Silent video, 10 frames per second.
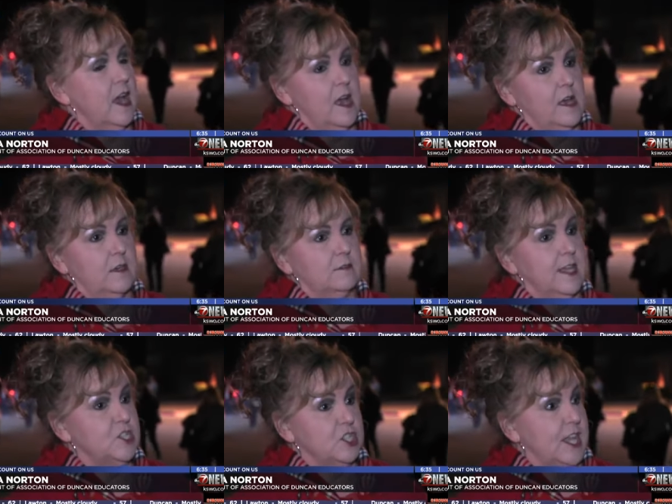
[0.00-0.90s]
uh,
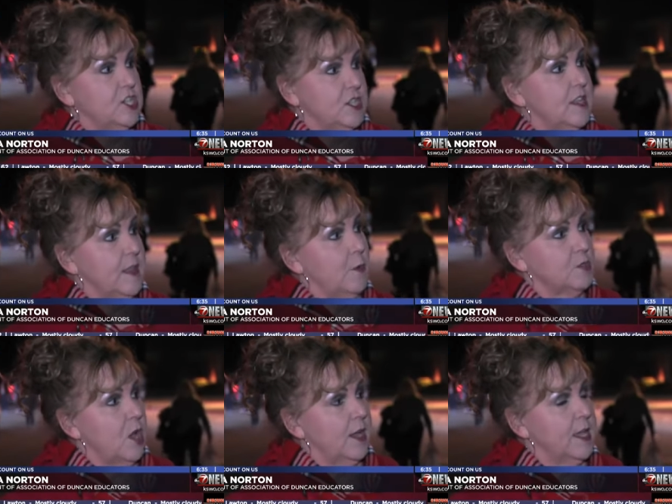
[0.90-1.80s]
legislation that they were
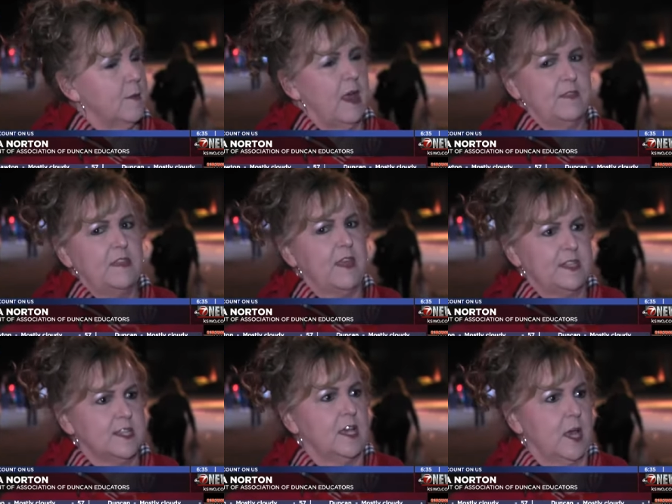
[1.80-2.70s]
talking about. I think
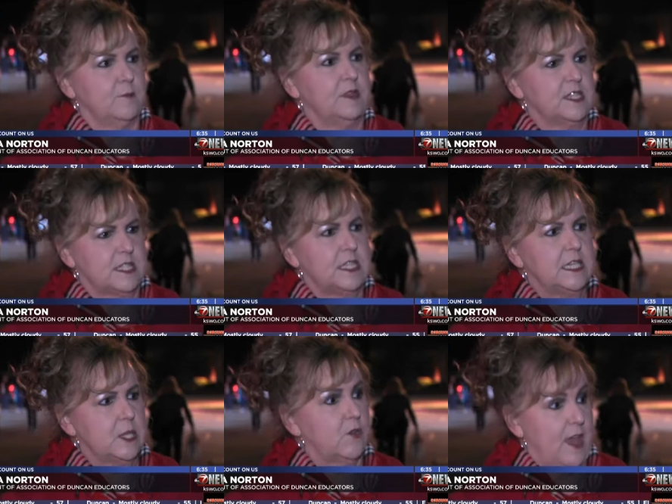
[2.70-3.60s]
that's hung up in the
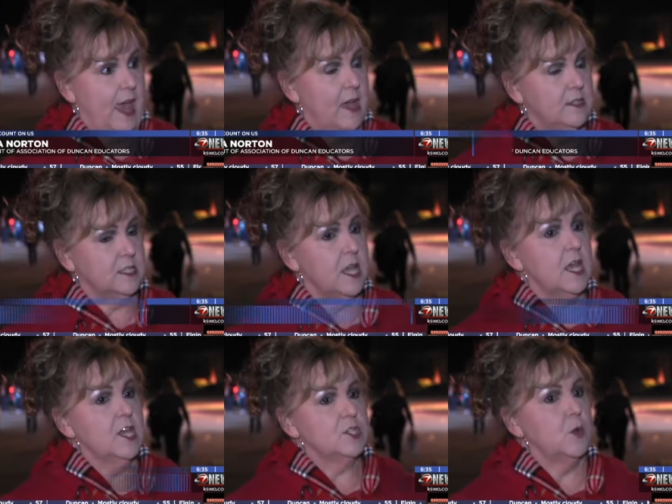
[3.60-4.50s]
Senate or the House.
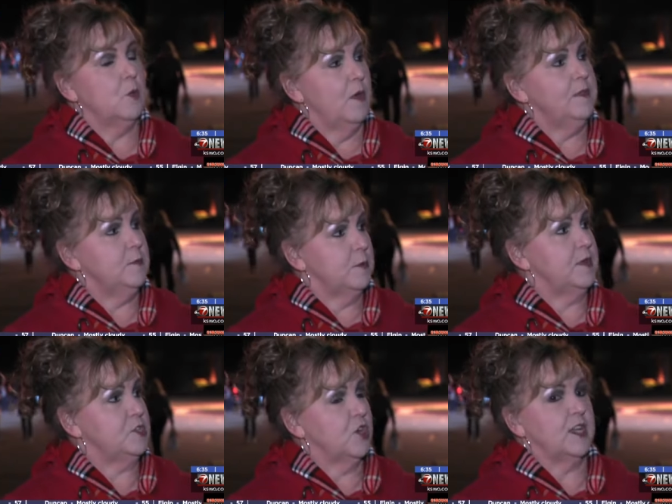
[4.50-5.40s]
So we want them to be
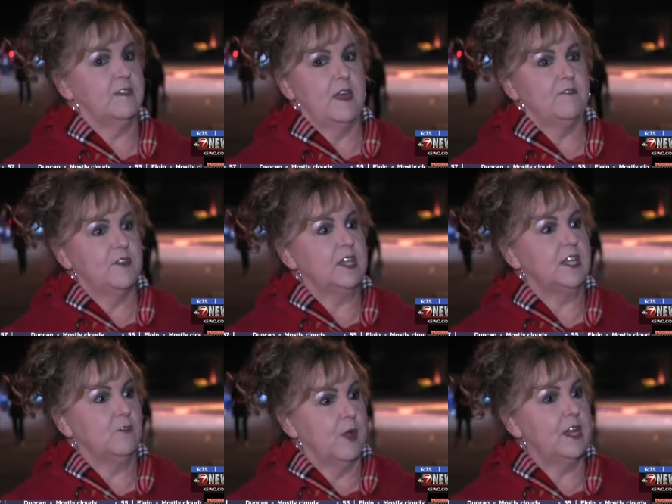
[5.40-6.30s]
sure and get that
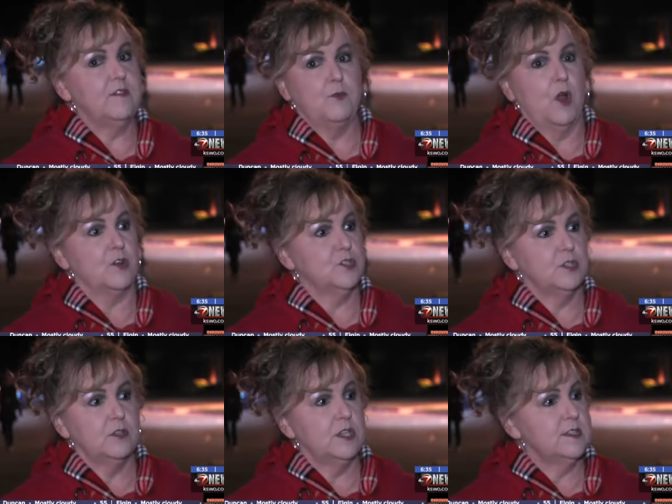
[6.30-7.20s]
funding ready for our
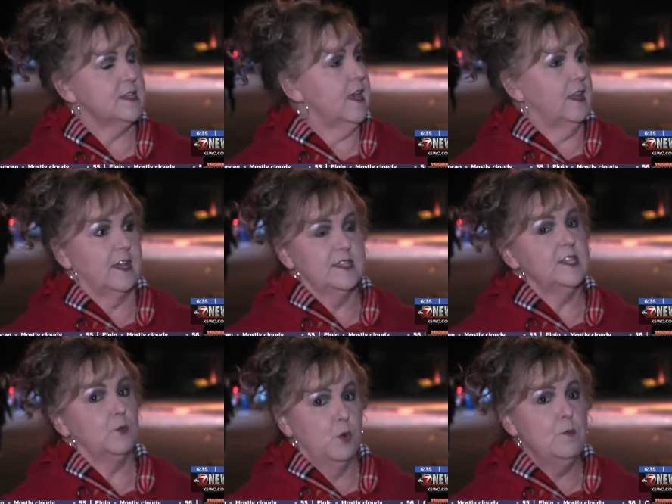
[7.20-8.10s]
students. Like I
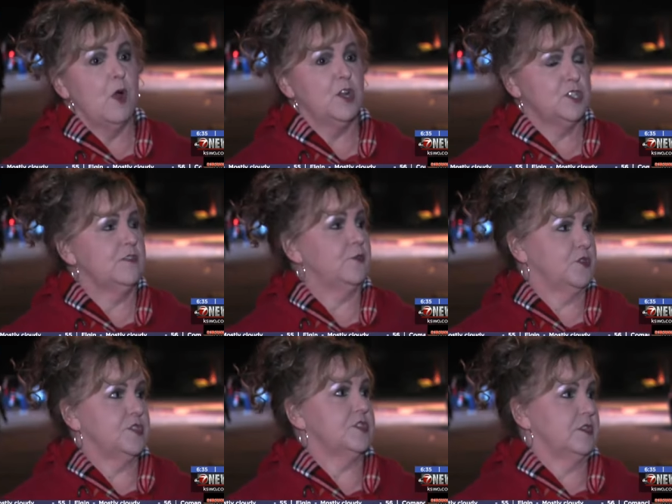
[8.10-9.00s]
said, we're marching for
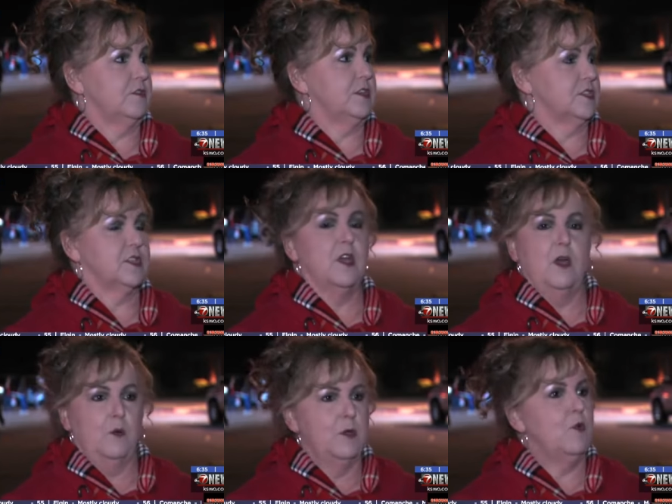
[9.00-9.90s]
the students.
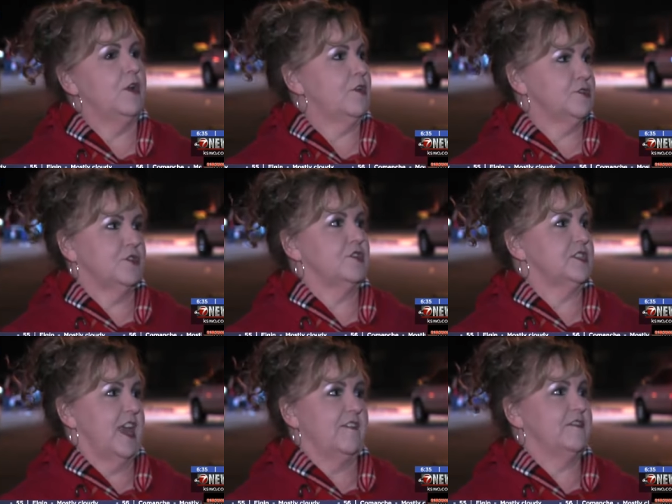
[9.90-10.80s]
We want our students
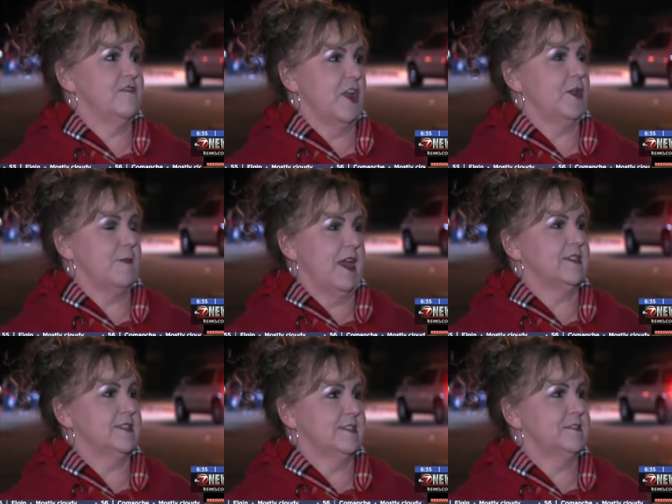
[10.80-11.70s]
to have the very
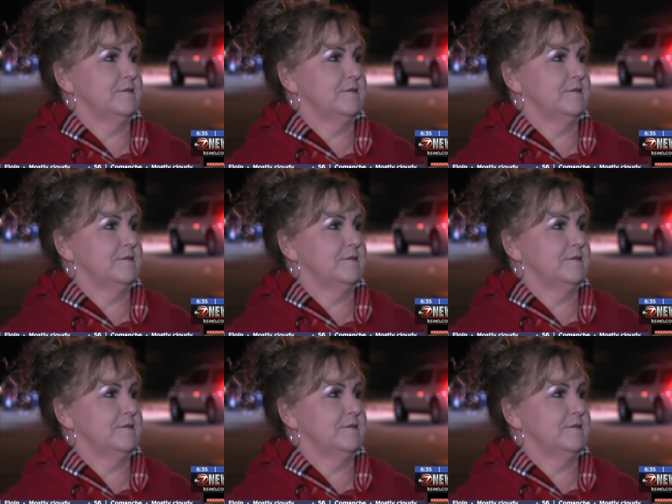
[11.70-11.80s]
best.